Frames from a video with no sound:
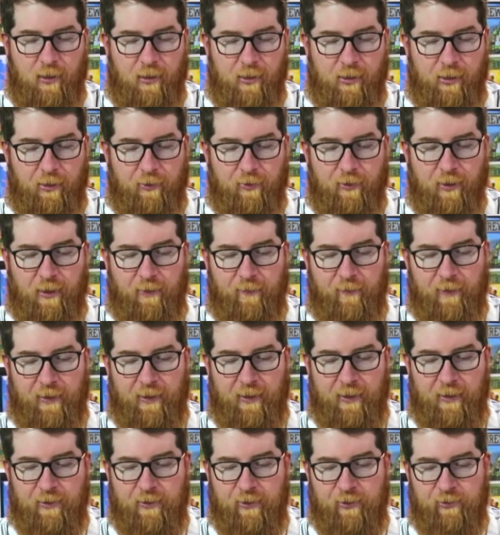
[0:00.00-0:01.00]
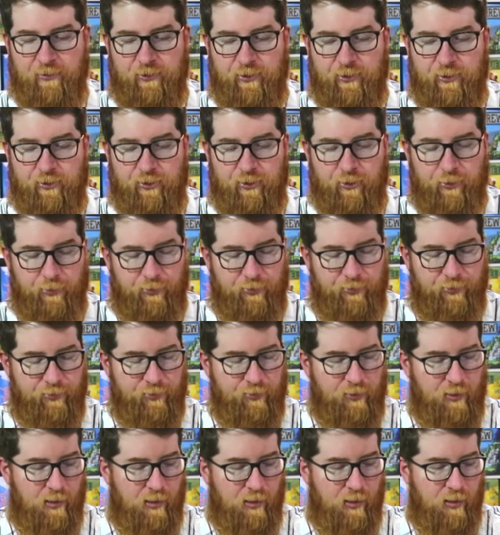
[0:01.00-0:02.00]
You know, I think it does
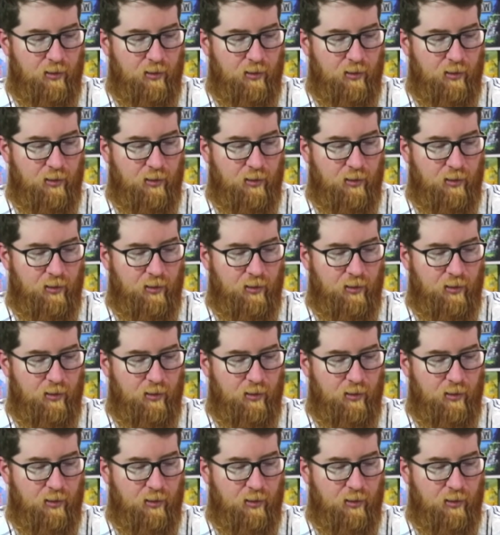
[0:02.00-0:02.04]
introduce,